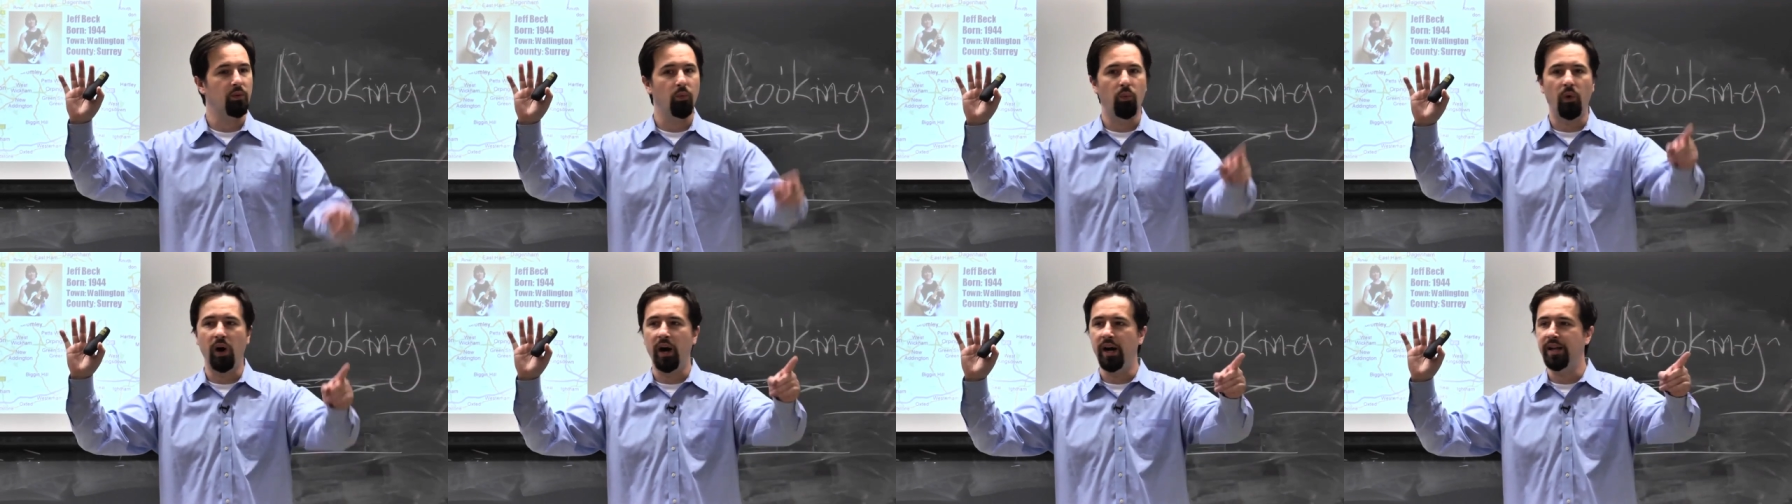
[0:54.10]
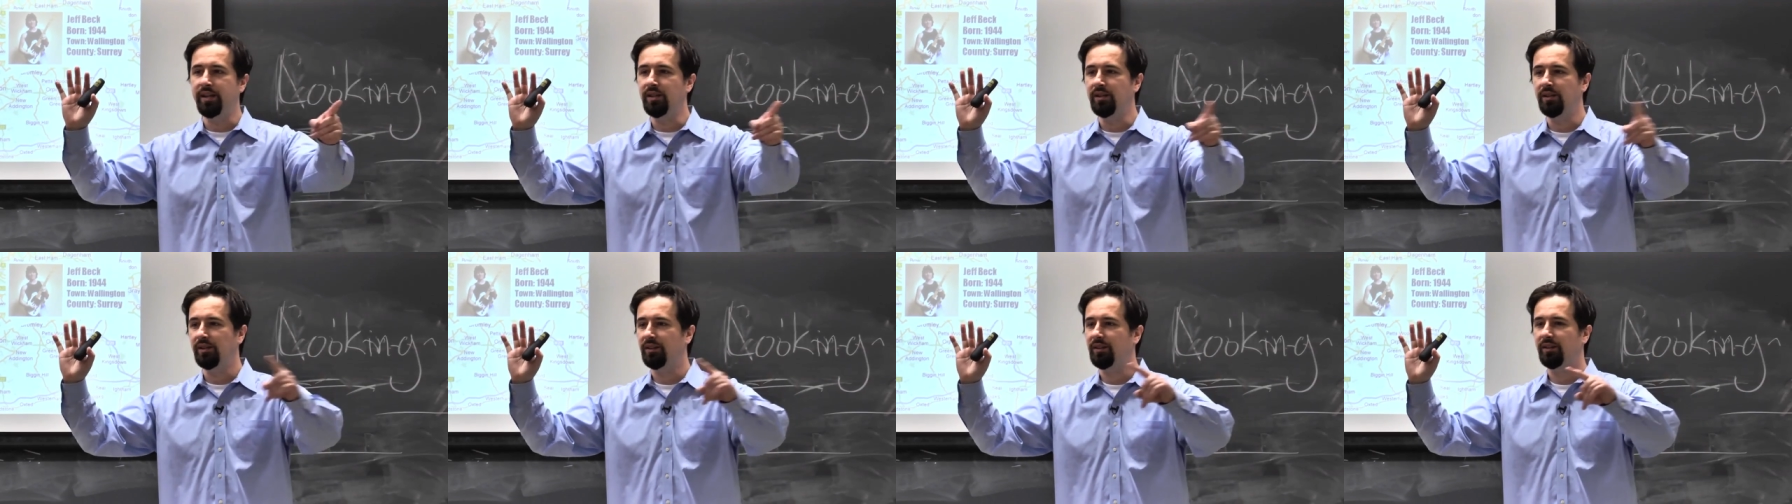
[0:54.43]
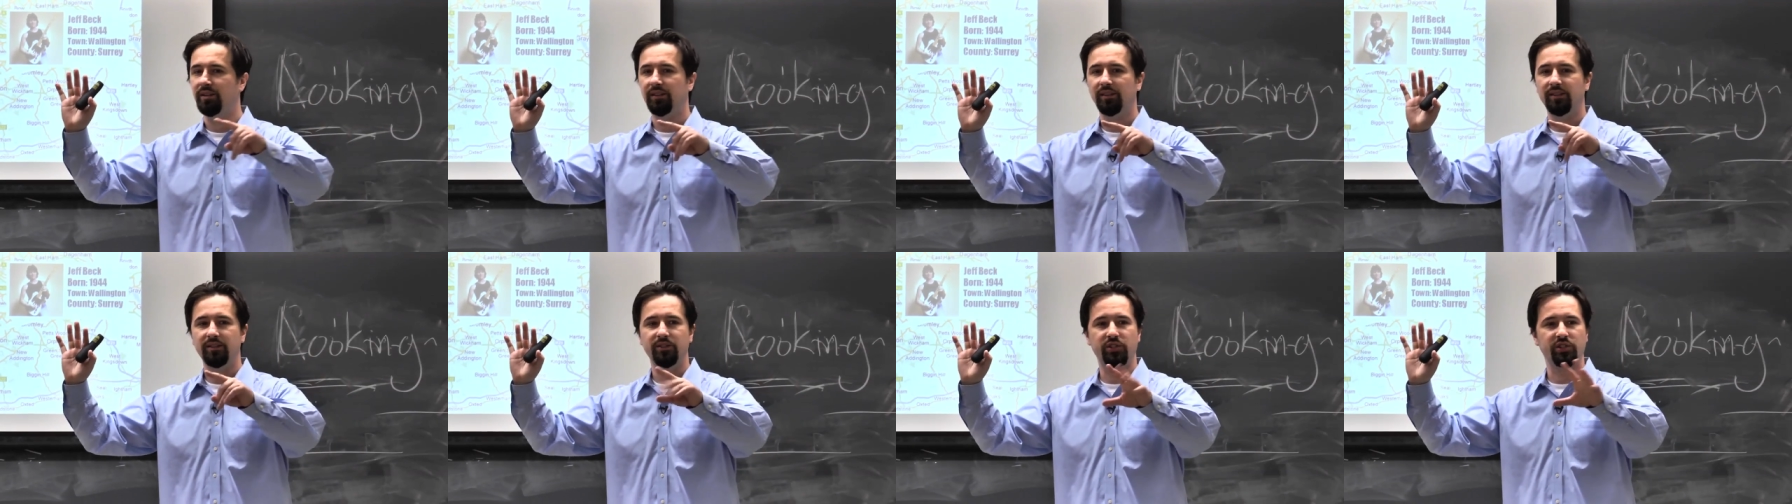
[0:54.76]
One?
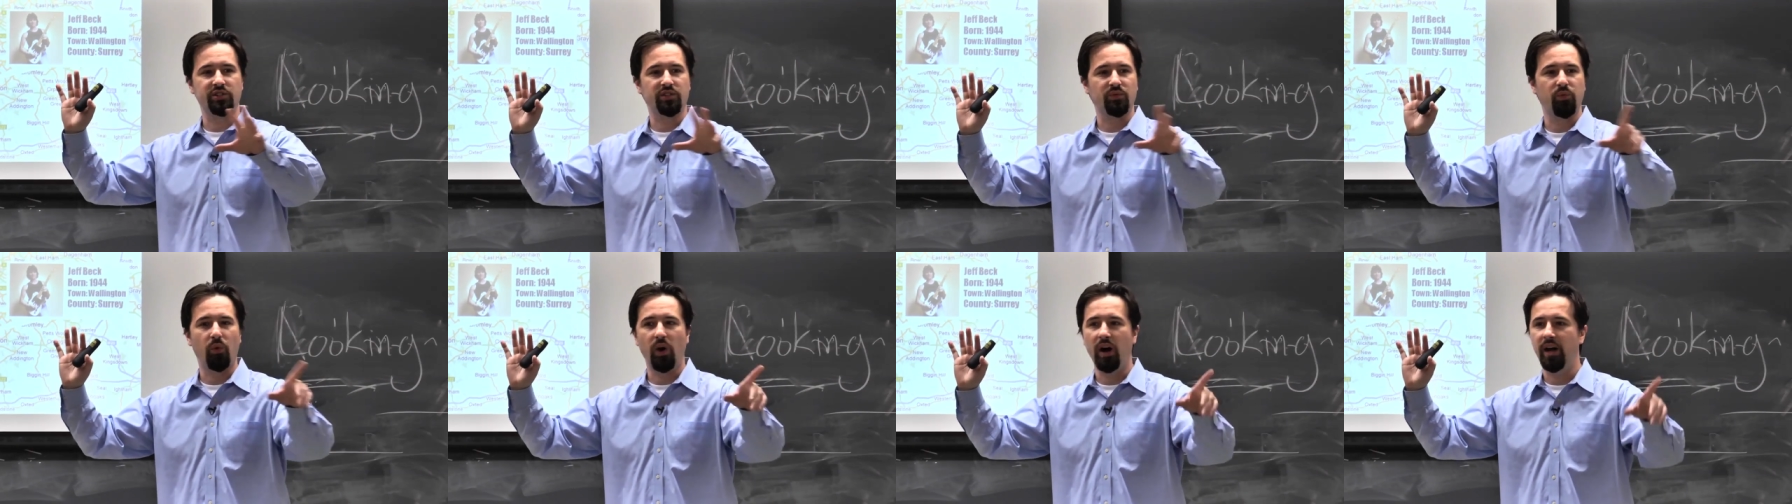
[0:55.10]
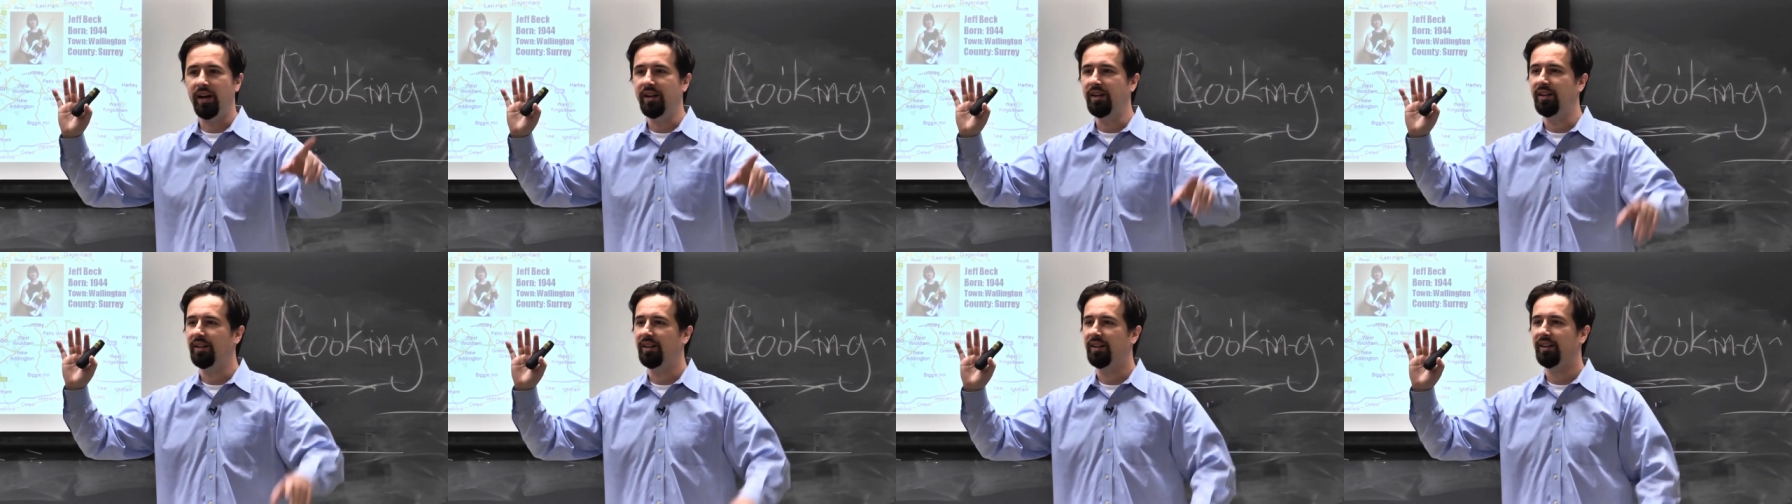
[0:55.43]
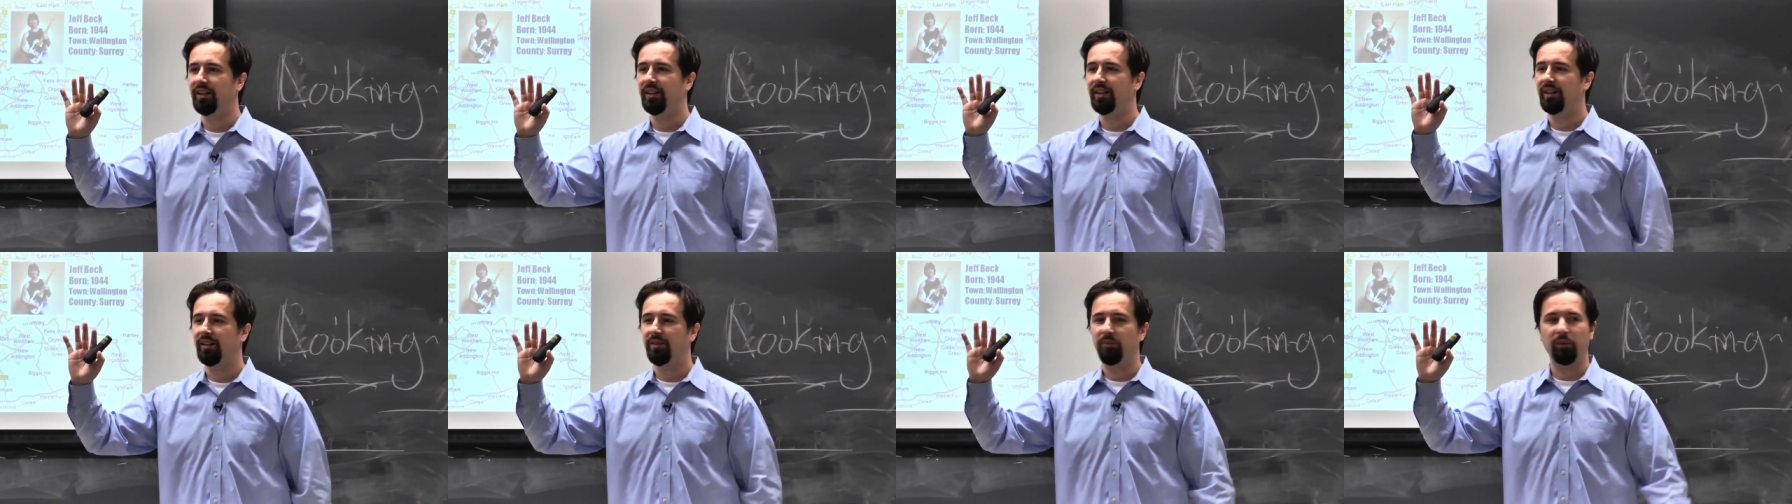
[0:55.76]
Just one?
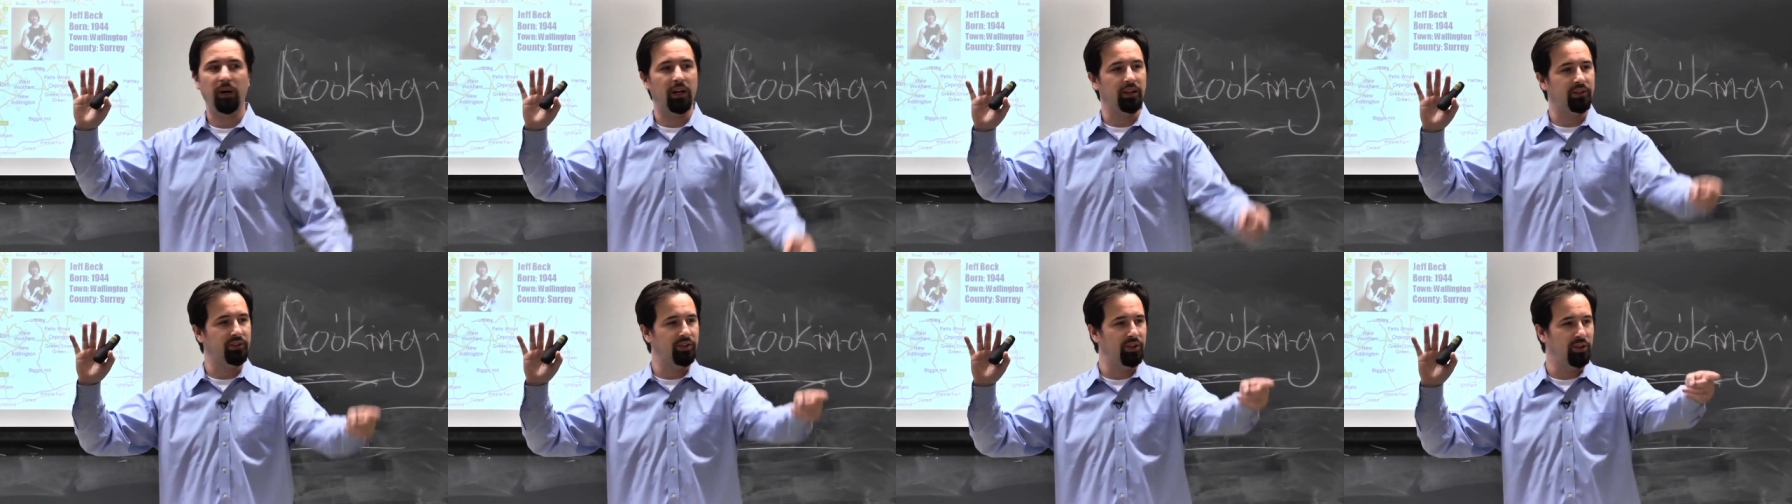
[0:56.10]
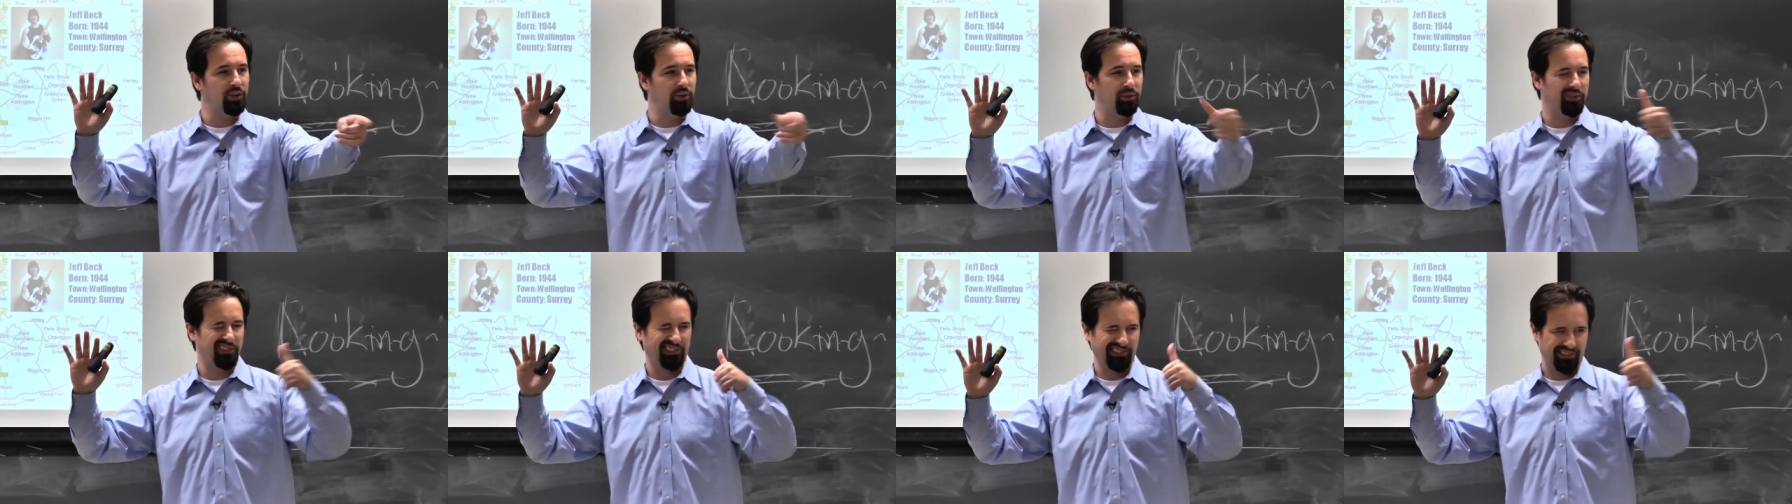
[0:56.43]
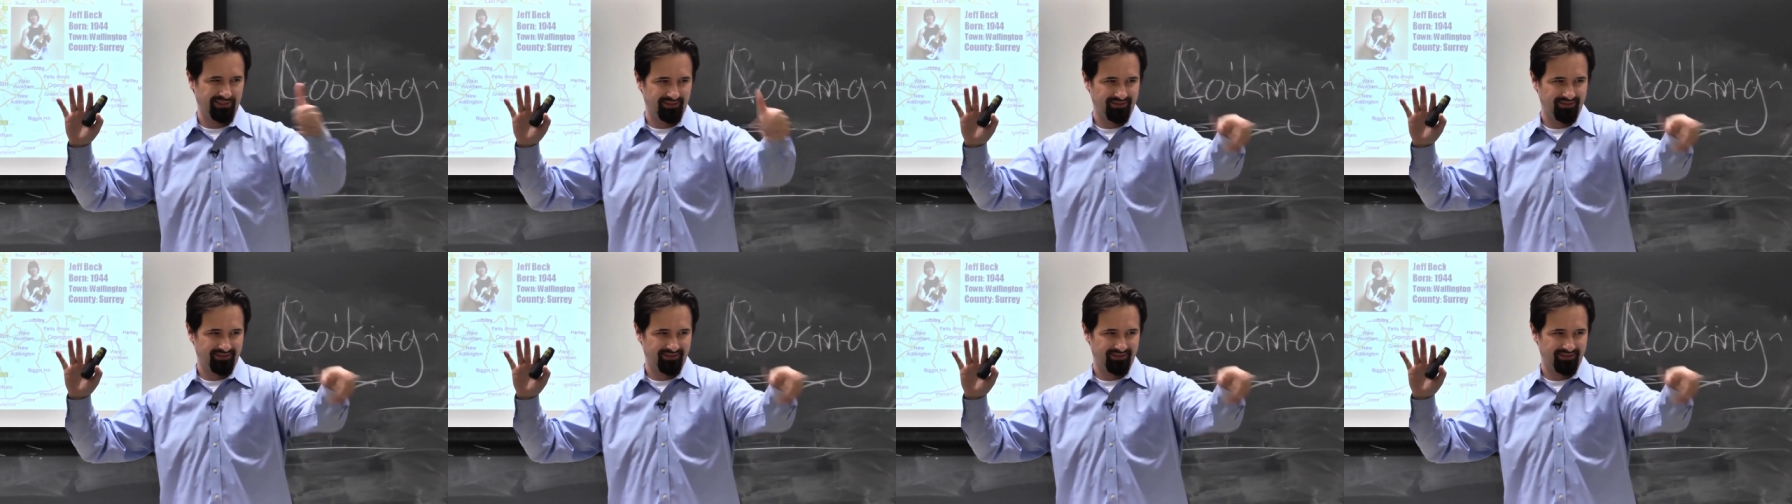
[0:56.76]
Well, two.